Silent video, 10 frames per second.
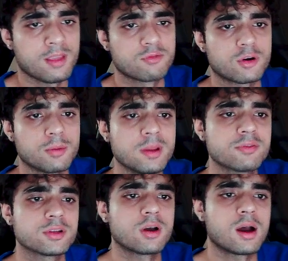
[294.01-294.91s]
For me,
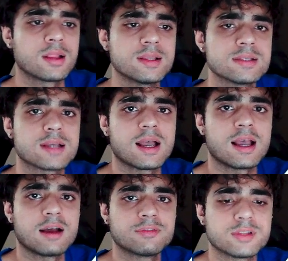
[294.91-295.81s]
for the hot leads, I
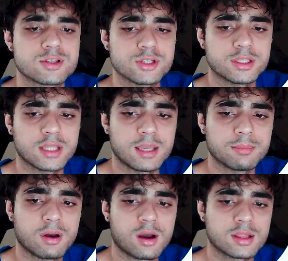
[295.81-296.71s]
have the sheet
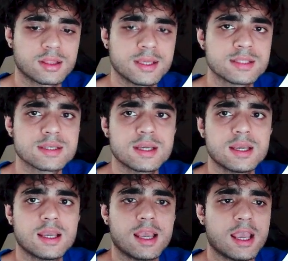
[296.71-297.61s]
name hot leads,
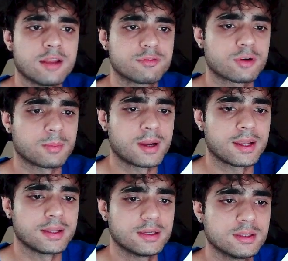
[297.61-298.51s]
and for my